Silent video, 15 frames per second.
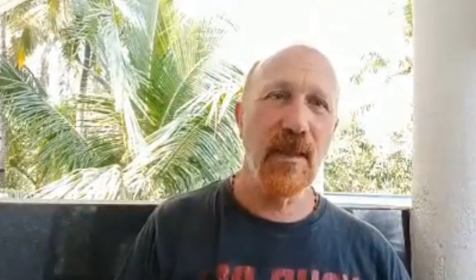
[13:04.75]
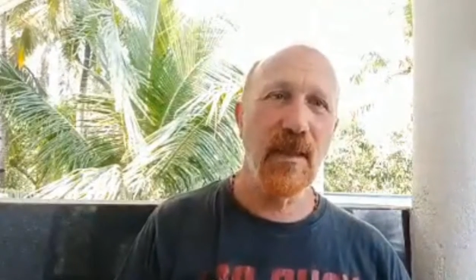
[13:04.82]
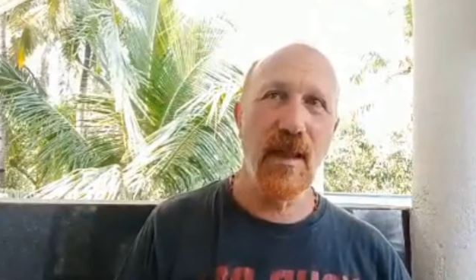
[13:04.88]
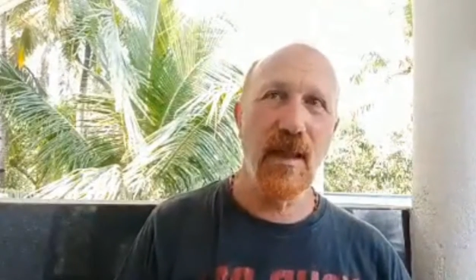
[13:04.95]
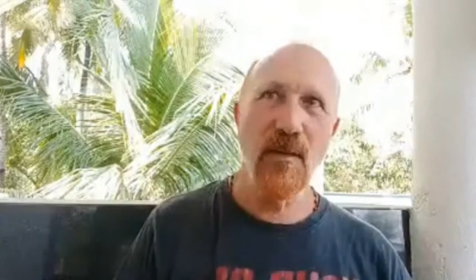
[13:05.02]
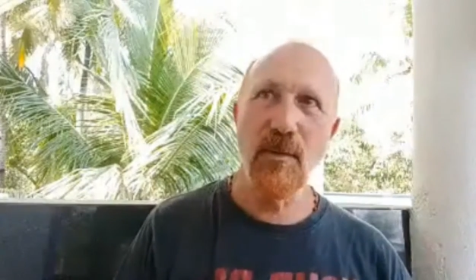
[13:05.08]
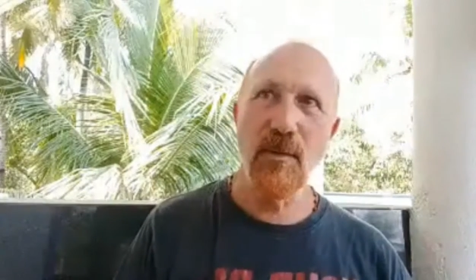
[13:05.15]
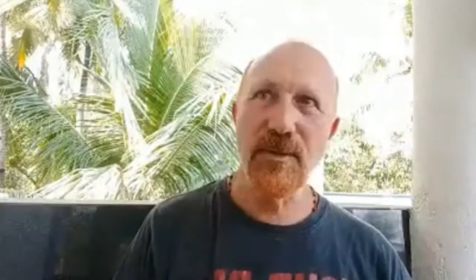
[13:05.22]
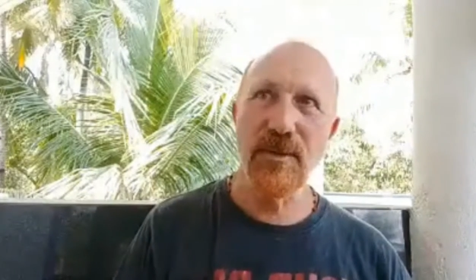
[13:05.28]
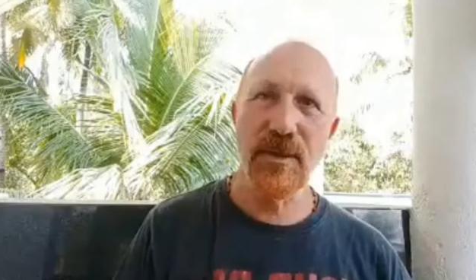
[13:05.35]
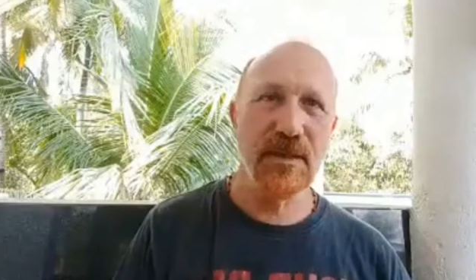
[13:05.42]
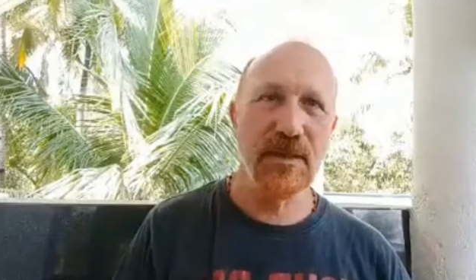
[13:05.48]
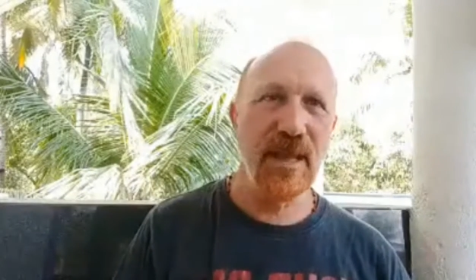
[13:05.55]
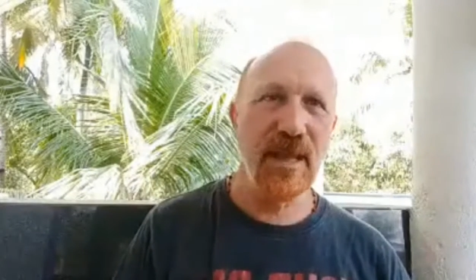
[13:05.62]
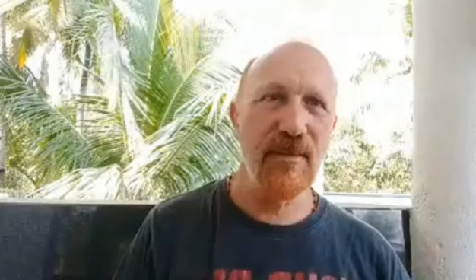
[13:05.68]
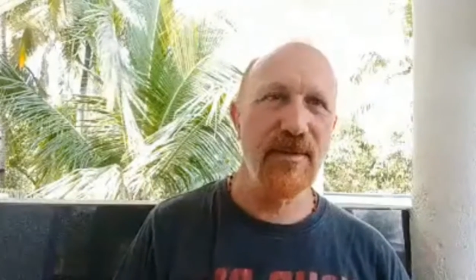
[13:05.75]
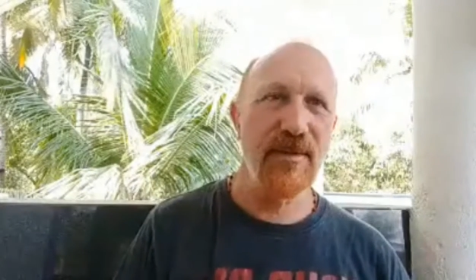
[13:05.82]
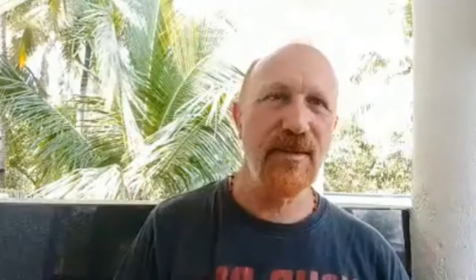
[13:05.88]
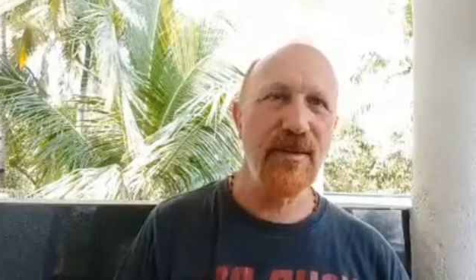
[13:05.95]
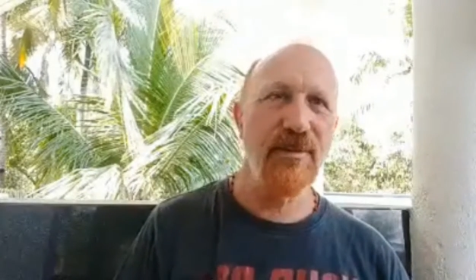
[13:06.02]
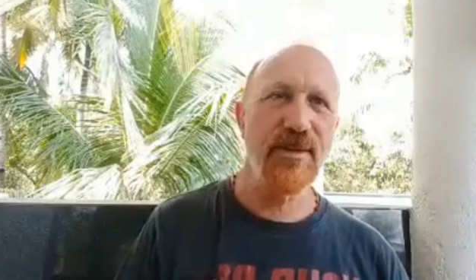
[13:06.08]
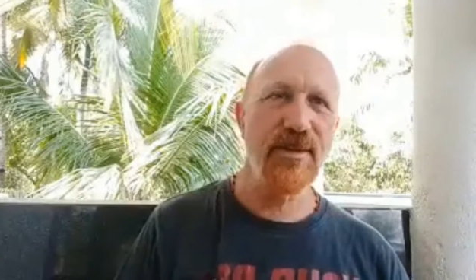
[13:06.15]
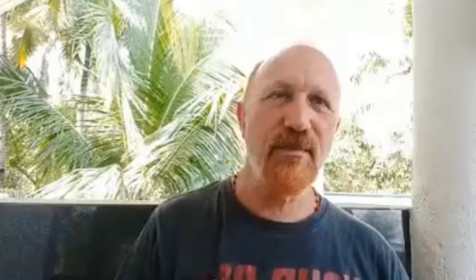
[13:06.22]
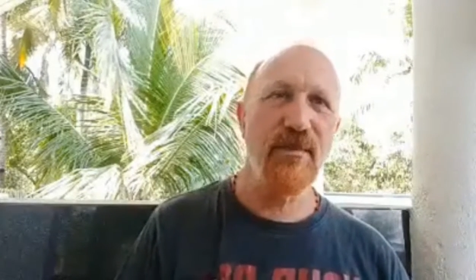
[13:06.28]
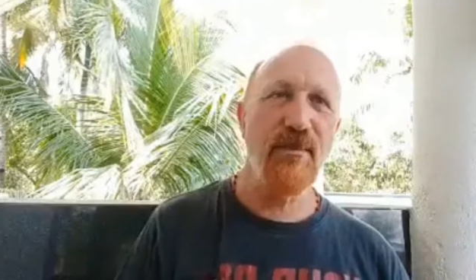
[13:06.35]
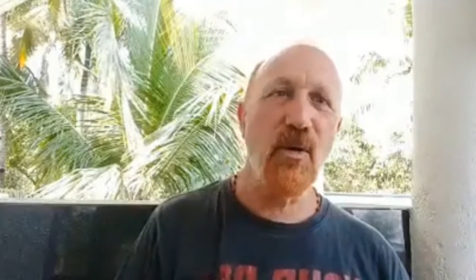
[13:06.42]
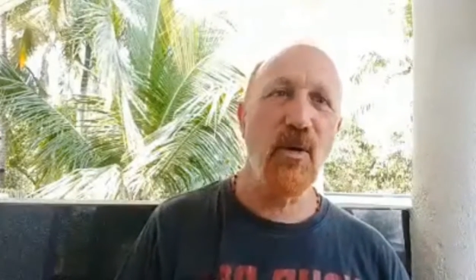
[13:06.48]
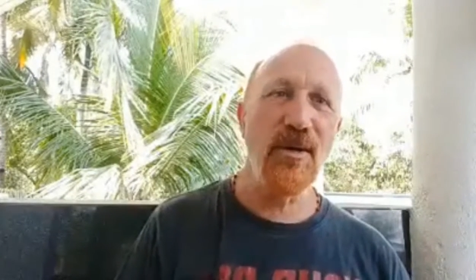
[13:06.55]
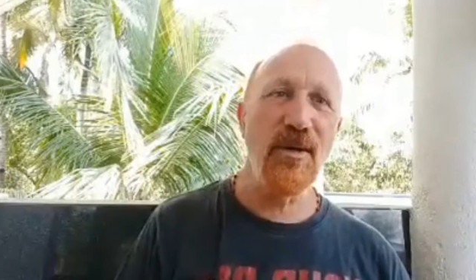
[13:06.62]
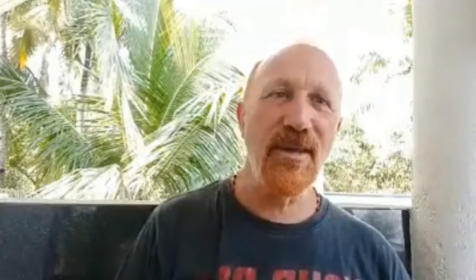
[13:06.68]
what was his name? It was the
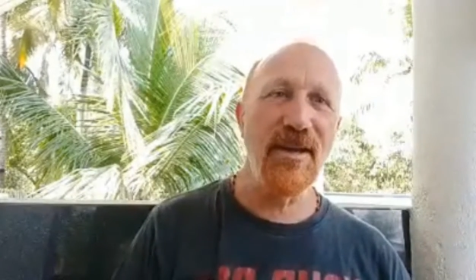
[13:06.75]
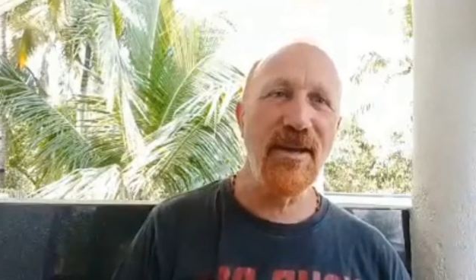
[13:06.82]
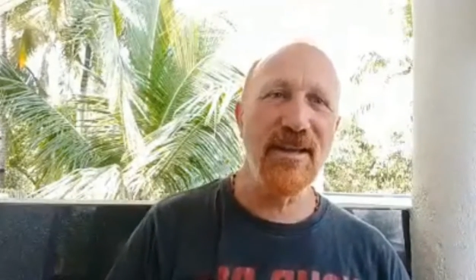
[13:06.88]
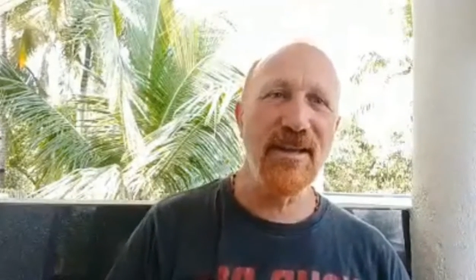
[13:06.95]
Bolya.